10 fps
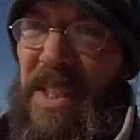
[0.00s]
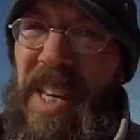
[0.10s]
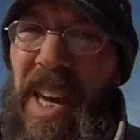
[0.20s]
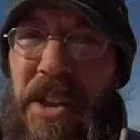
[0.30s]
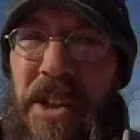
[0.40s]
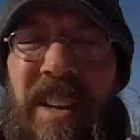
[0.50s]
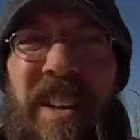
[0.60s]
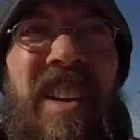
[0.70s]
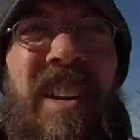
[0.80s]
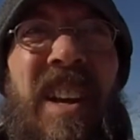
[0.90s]
sketchy.
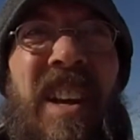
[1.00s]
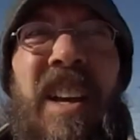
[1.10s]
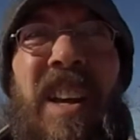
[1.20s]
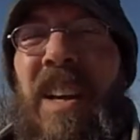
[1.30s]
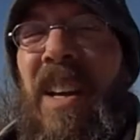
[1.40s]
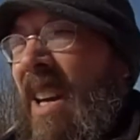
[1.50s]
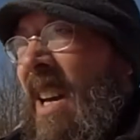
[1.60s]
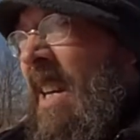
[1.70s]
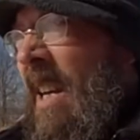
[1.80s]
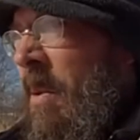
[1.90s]

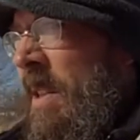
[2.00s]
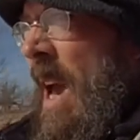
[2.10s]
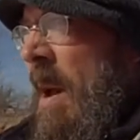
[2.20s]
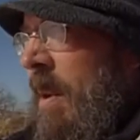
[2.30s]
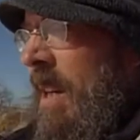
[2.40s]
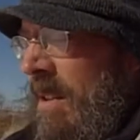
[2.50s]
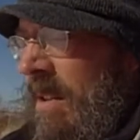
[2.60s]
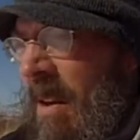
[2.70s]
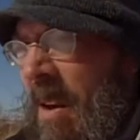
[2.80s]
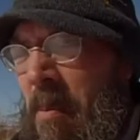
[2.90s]
I think what's happened is
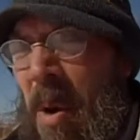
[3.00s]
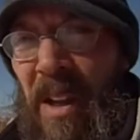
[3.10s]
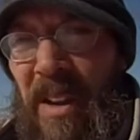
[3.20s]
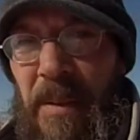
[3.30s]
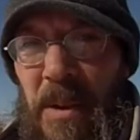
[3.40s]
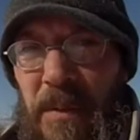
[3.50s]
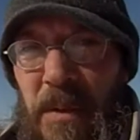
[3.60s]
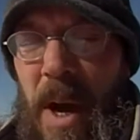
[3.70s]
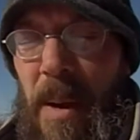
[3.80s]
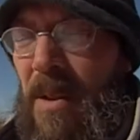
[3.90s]
the pond levels have
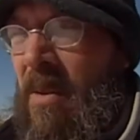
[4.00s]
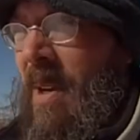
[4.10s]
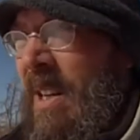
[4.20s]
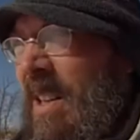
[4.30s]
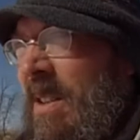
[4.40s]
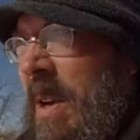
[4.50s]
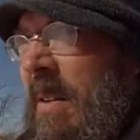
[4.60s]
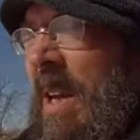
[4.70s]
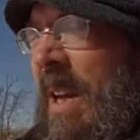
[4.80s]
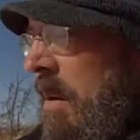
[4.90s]
dropped so much because we
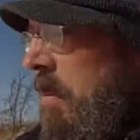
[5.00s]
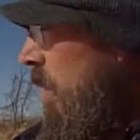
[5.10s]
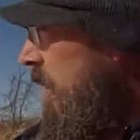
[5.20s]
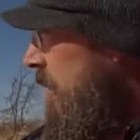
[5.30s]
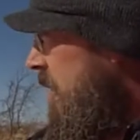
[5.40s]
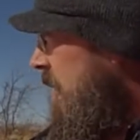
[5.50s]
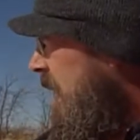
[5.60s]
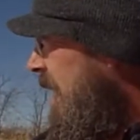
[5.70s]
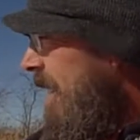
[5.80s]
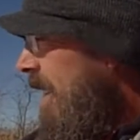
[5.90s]
haven't had any moisture.
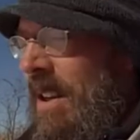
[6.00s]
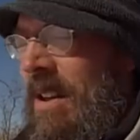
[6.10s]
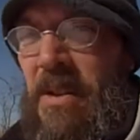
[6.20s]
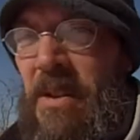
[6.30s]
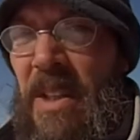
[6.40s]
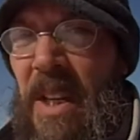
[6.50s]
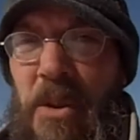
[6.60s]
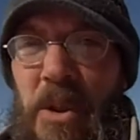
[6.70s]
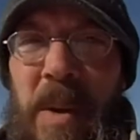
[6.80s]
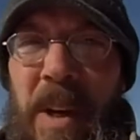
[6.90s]
As soon as I
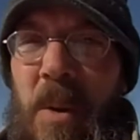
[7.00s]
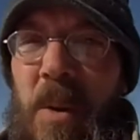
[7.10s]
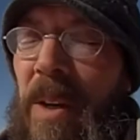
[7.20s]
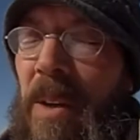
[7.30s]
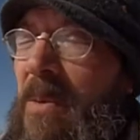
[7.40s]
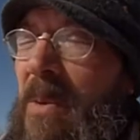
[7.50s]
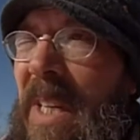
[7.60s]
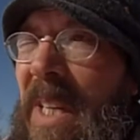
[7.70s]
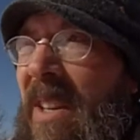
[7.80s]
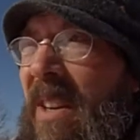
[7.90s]
drilled my hole, and it was
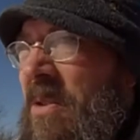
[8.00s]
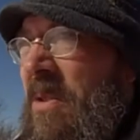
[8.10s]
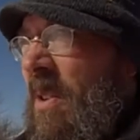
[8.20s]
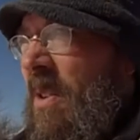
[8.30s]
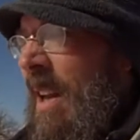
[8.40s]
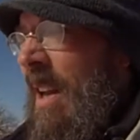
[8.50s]
really easy to drill,